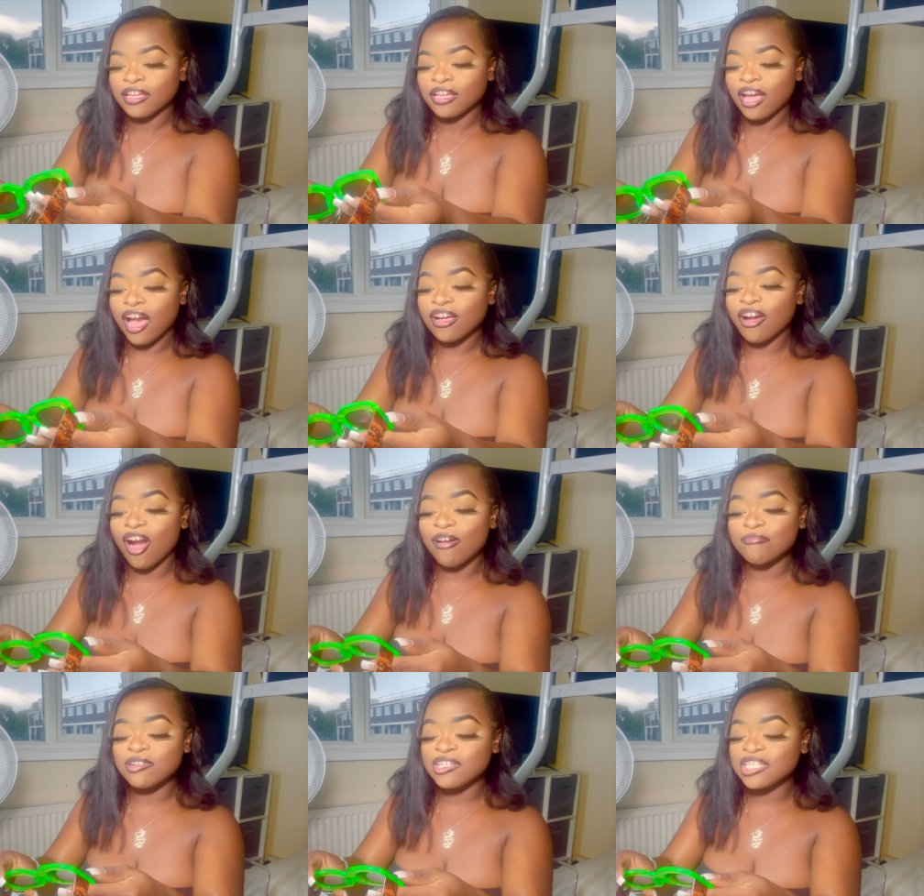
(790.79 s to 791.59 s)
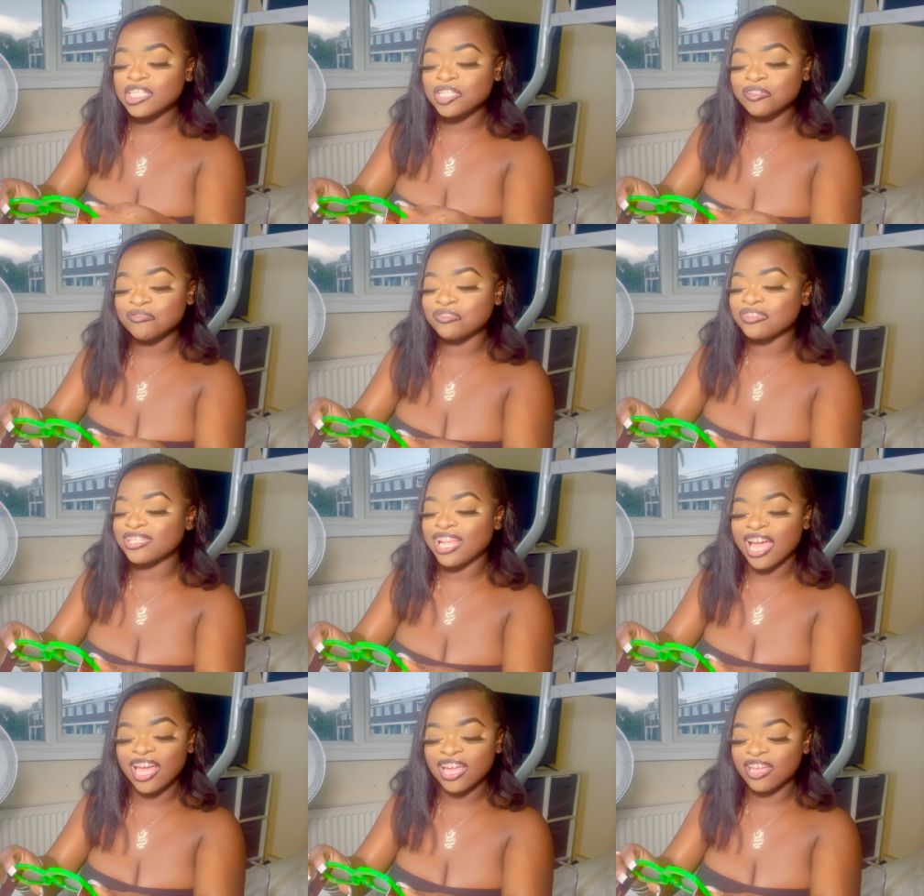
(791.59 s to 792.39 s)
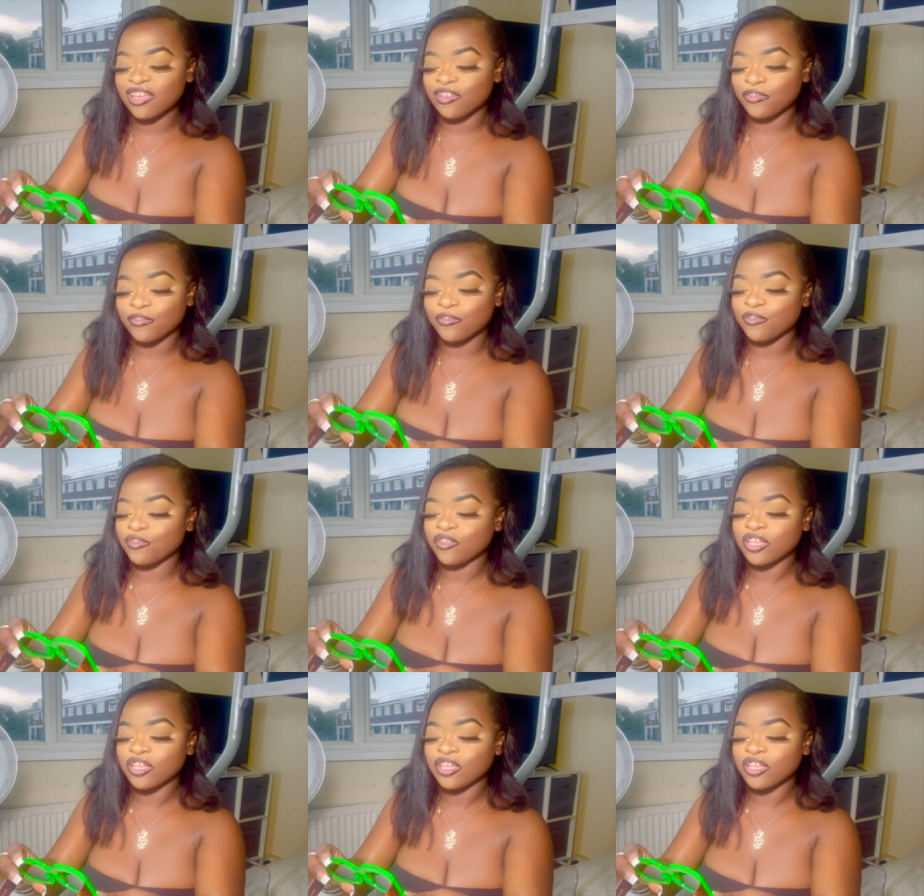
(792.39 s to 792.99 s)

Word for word: I can't believe this is real life.